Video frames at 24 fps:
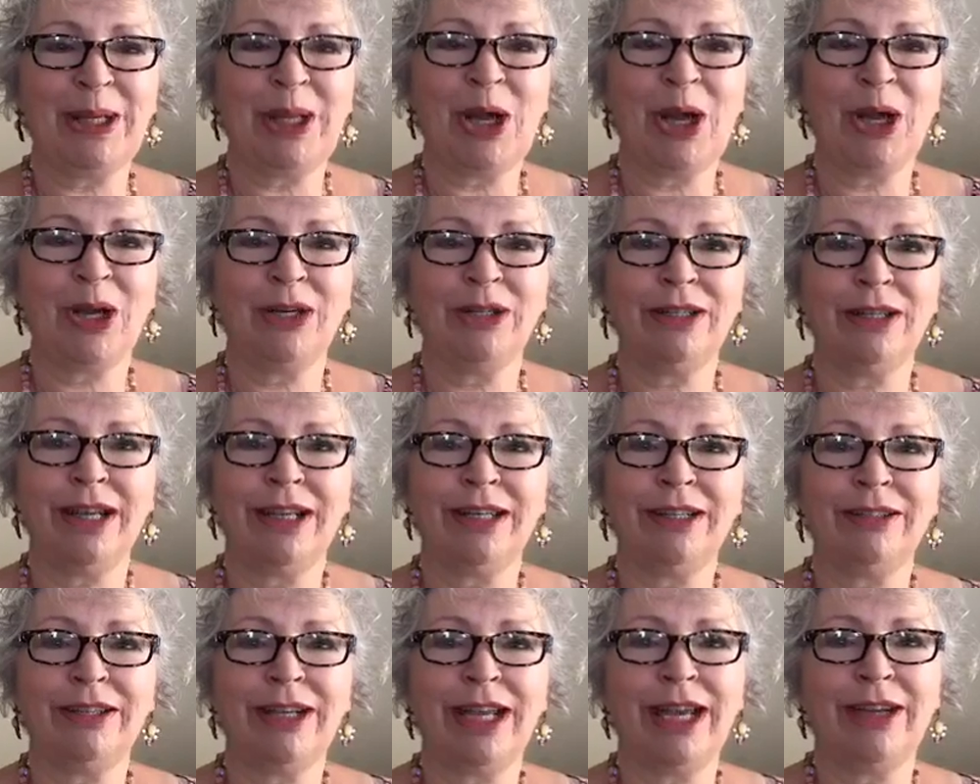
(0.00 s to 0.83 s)
heart. I
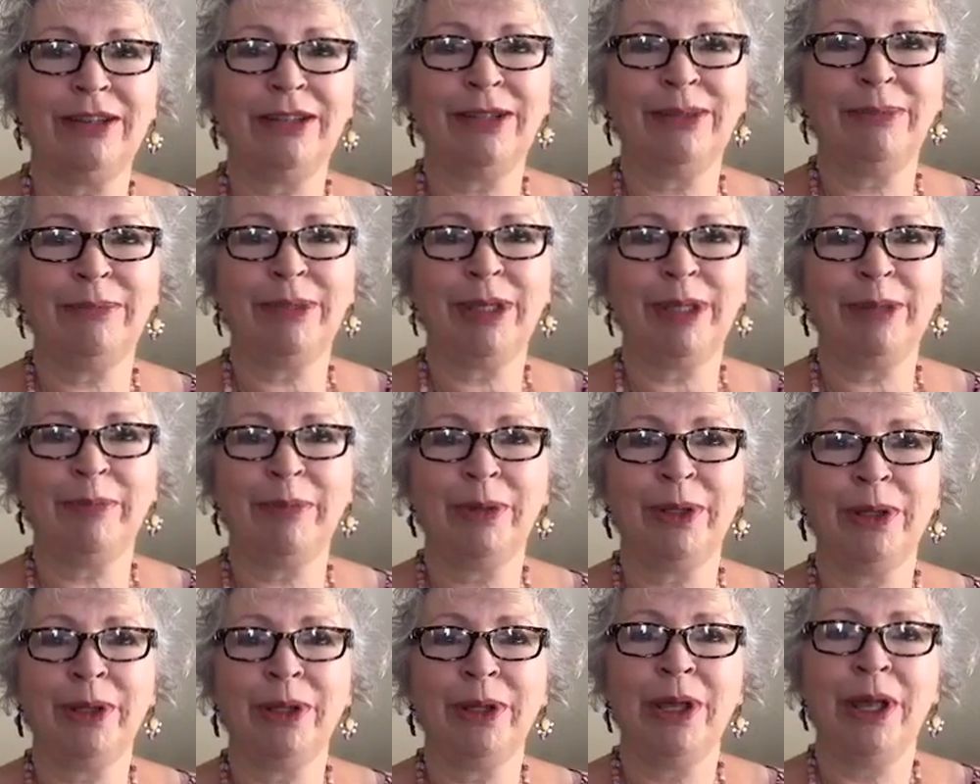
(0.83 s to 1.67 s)
don't know how you
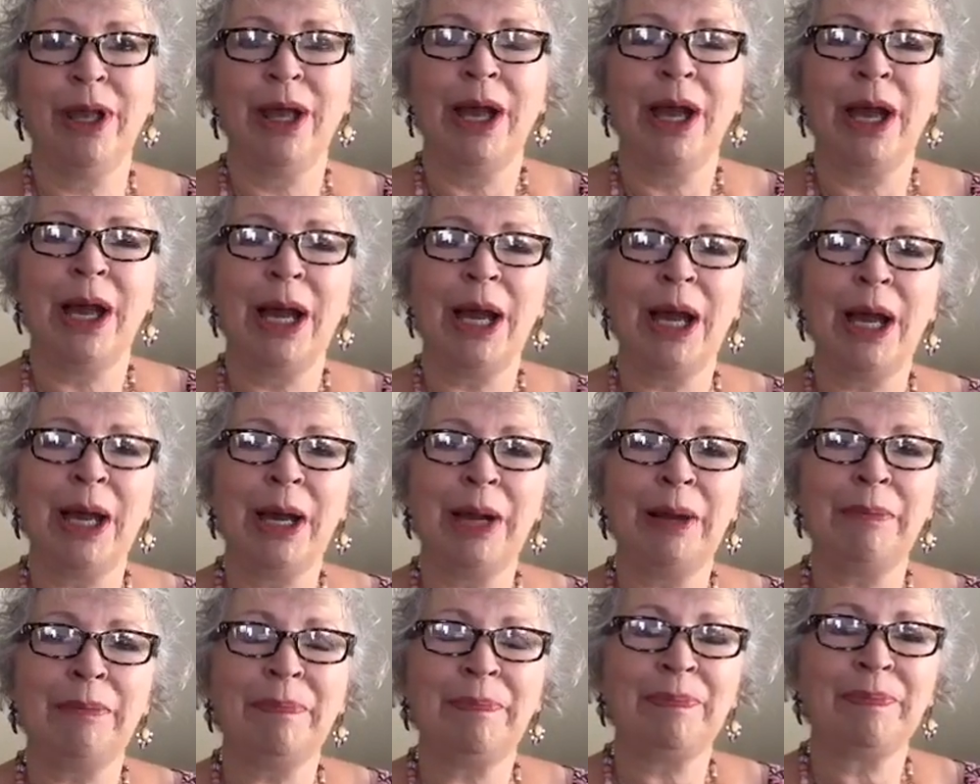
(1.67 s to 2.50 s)
people
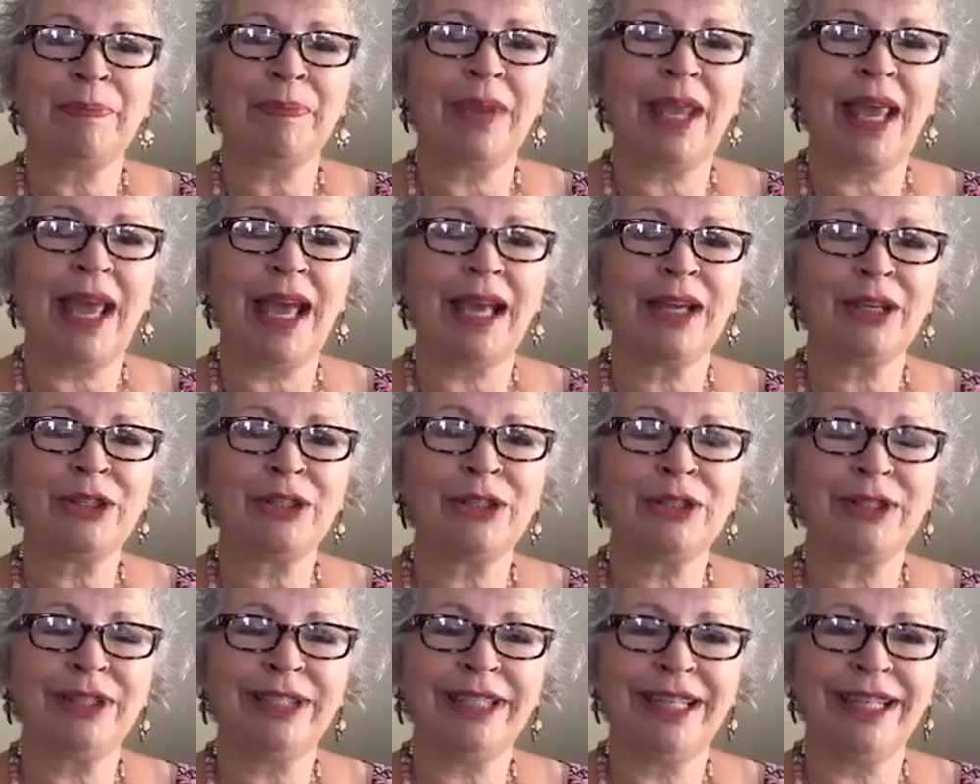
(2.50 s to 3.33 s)

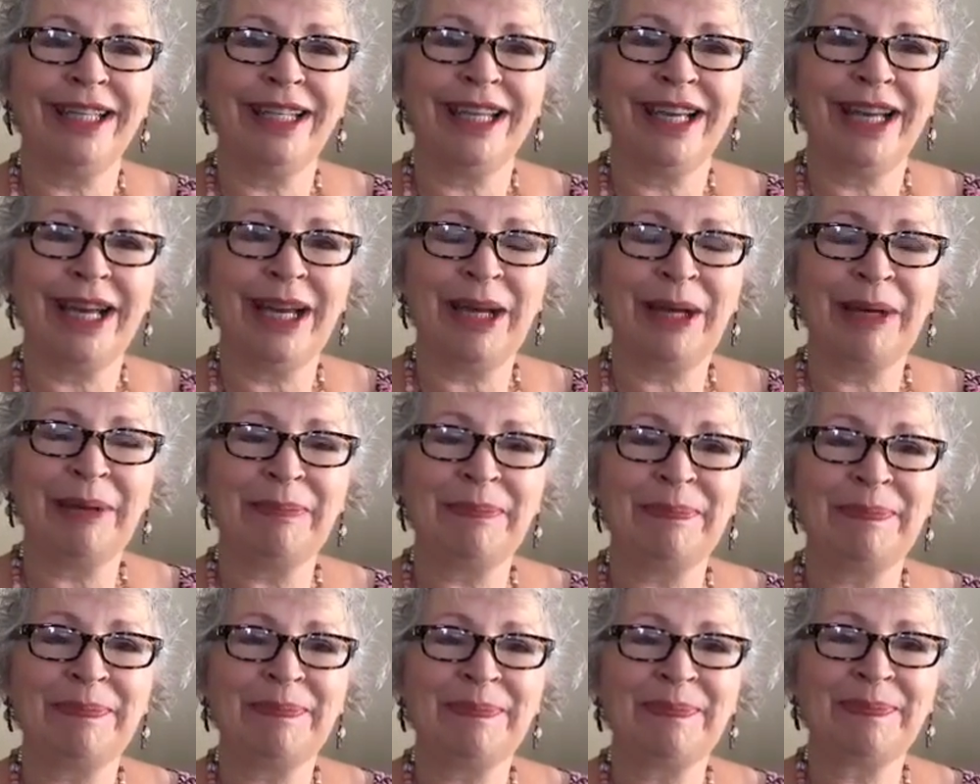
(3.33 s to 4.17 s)
actually
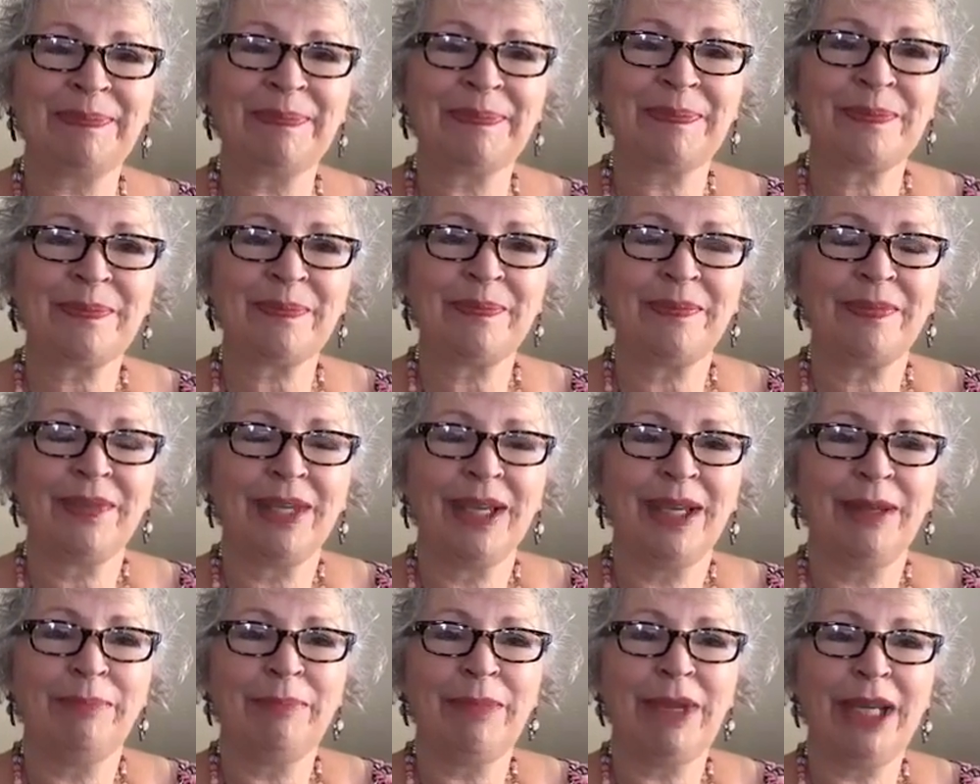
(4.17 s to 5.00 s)

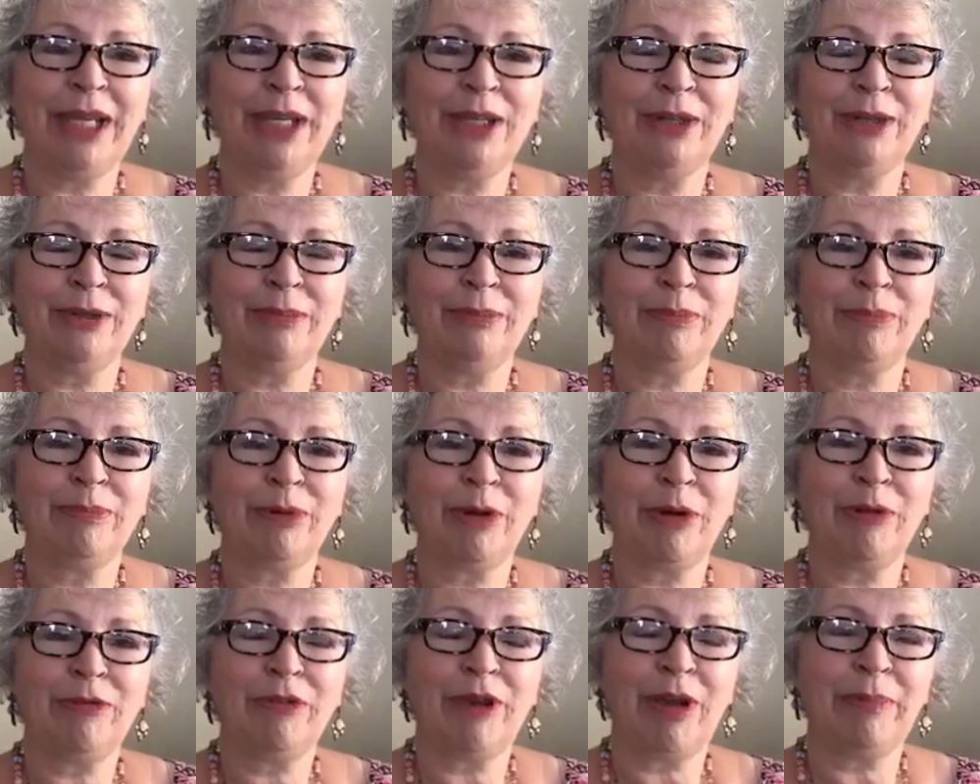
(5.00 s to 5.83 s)
make your
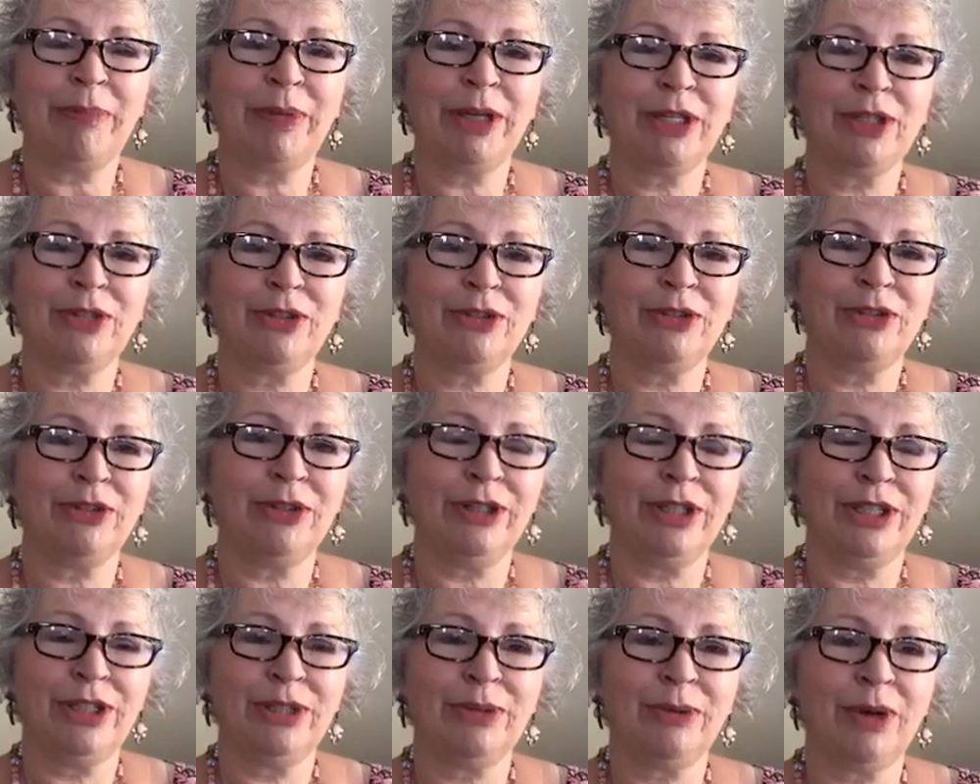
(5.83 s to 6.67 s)
profile picture turn
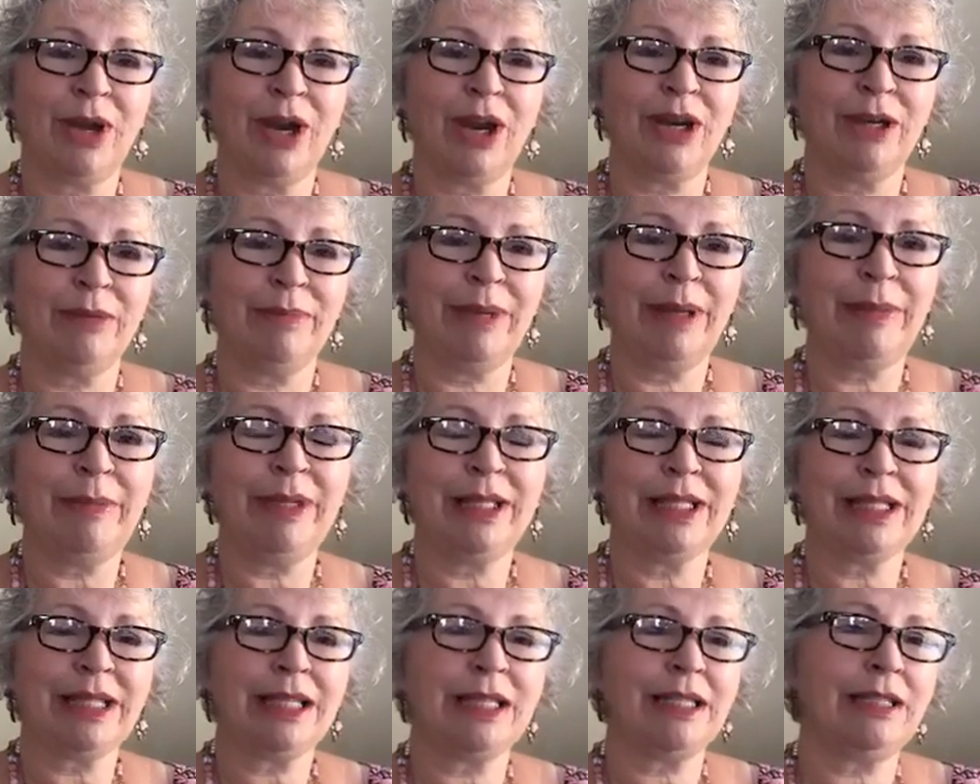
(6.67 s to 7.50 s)
into a heart. Maybe
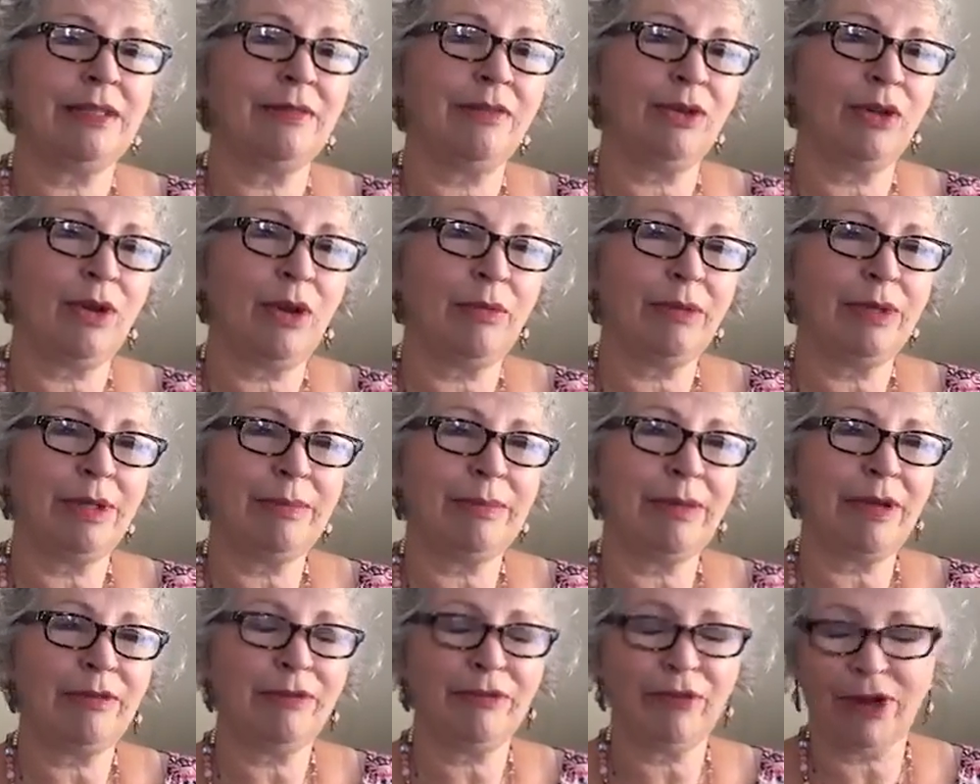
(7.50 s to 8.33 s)
it's because if you're already
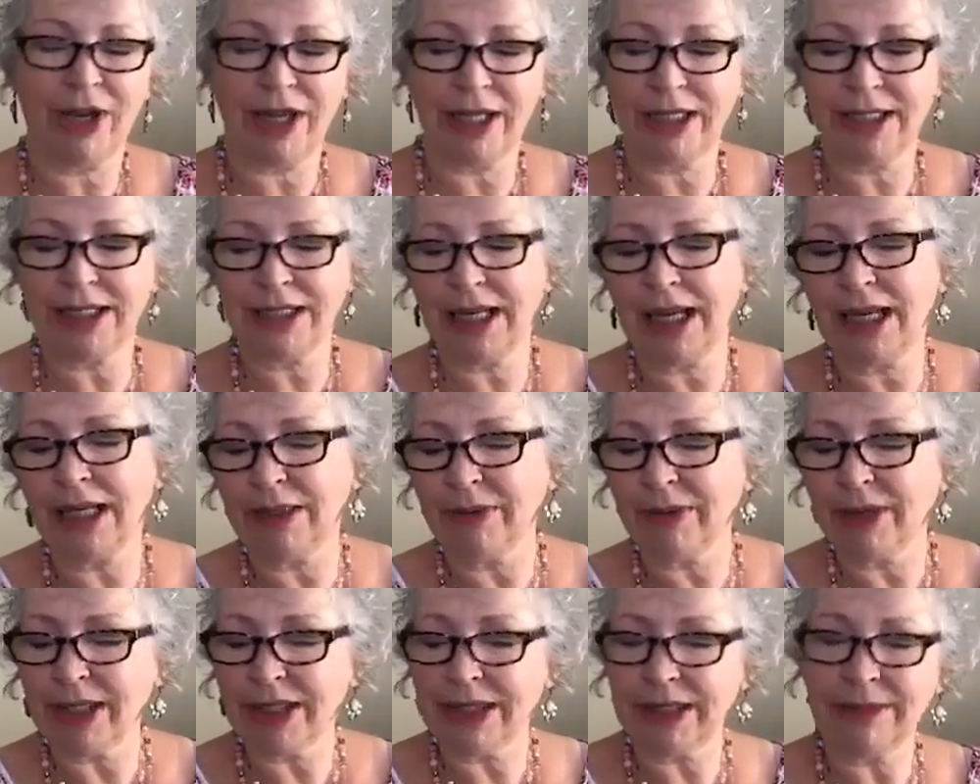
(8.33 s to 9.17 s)
my friends.
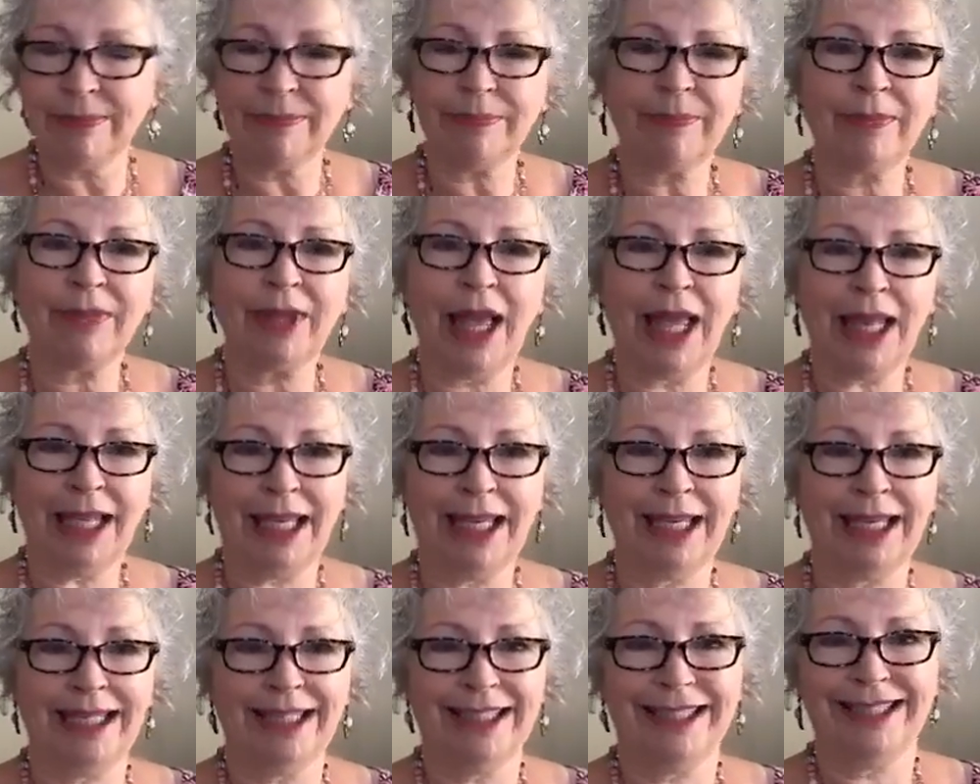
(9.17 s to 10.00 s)
Anyways, I
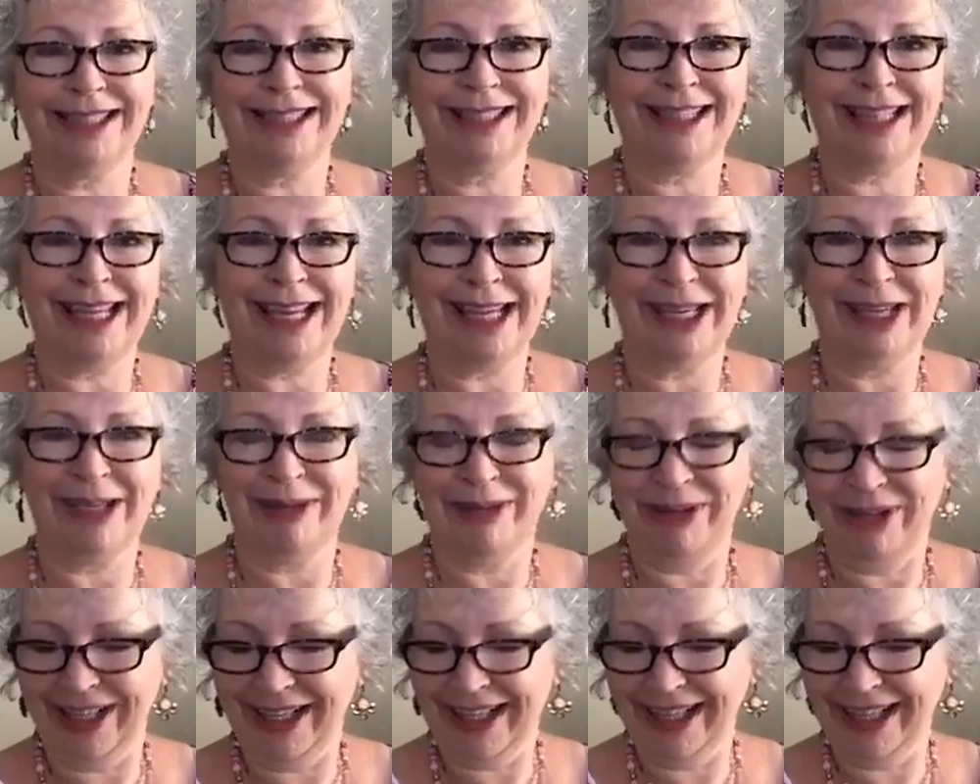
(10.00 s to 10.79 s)
like it. Thank you.